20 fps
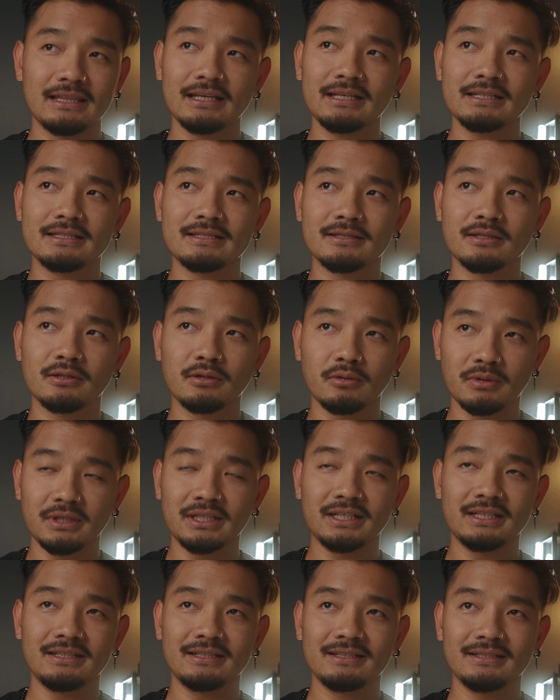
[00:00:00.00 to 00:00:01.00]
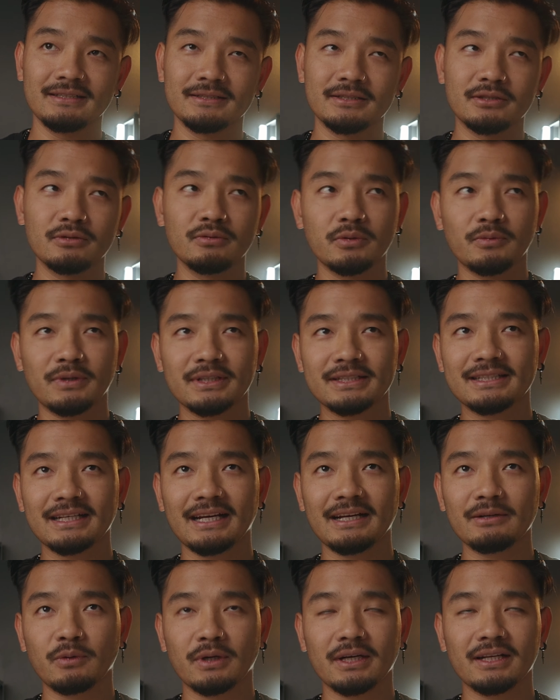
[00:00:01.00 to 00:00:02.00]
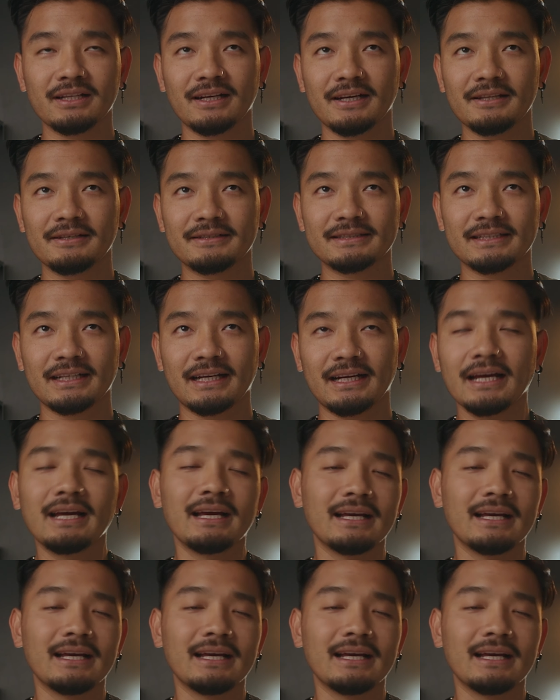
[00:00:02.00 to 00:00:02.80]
I think it's three two on one side, one on the other side.